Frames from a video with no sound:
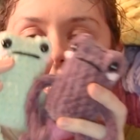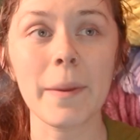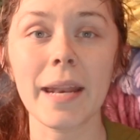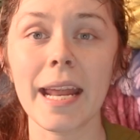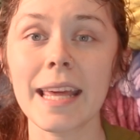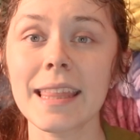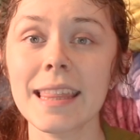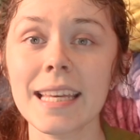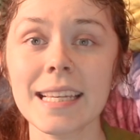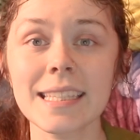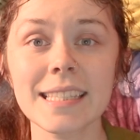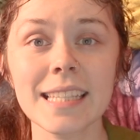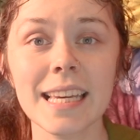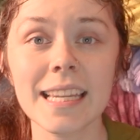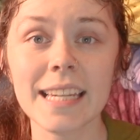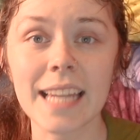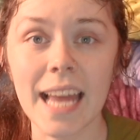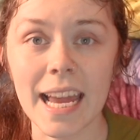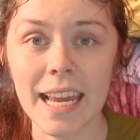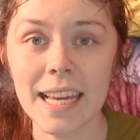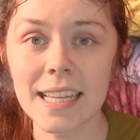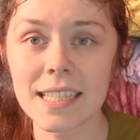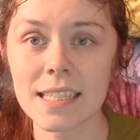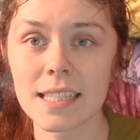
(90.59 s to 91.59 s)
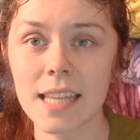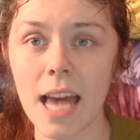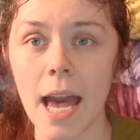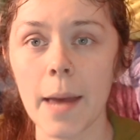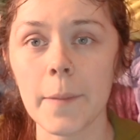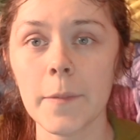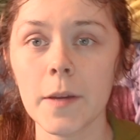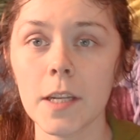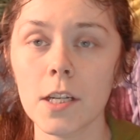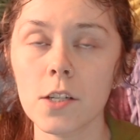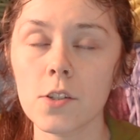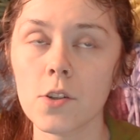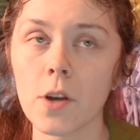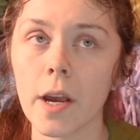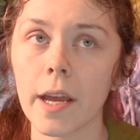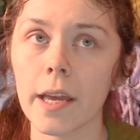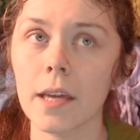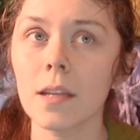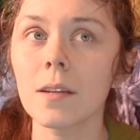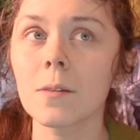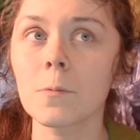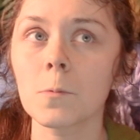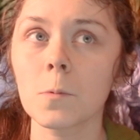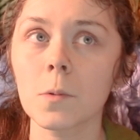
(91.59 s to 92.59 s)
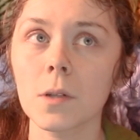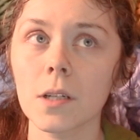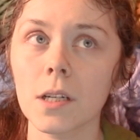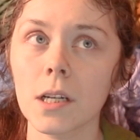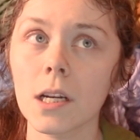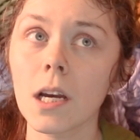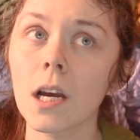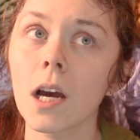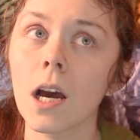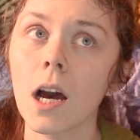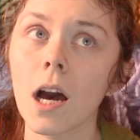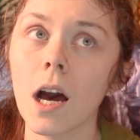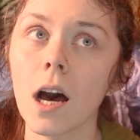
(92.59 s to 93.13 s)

But I think tonight I'm gonna try and work